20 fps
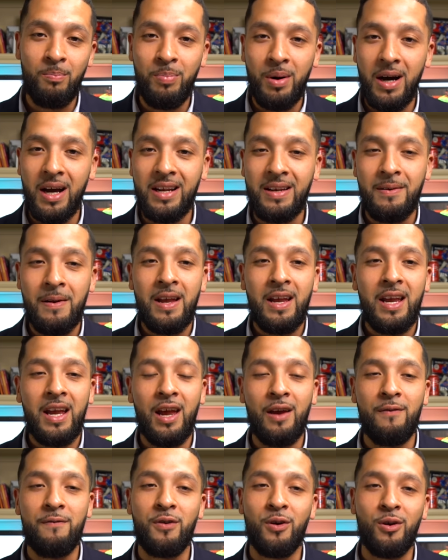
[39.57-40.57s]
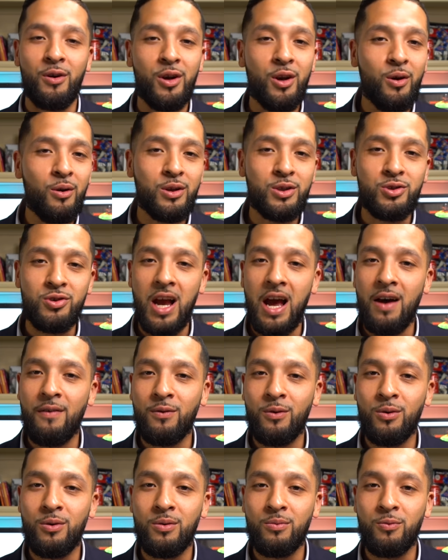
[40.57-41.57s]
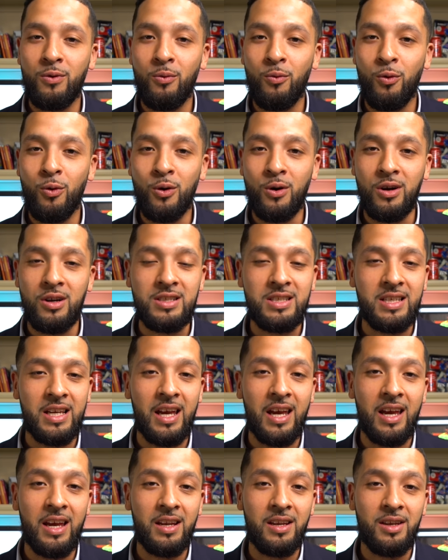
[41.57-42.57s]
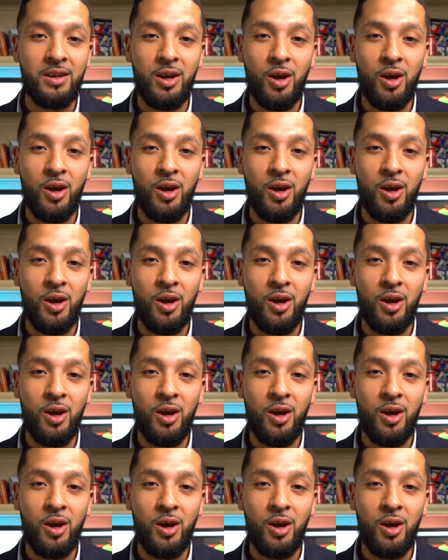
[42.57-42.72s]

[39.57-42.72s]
but if you're new to travel rewards and,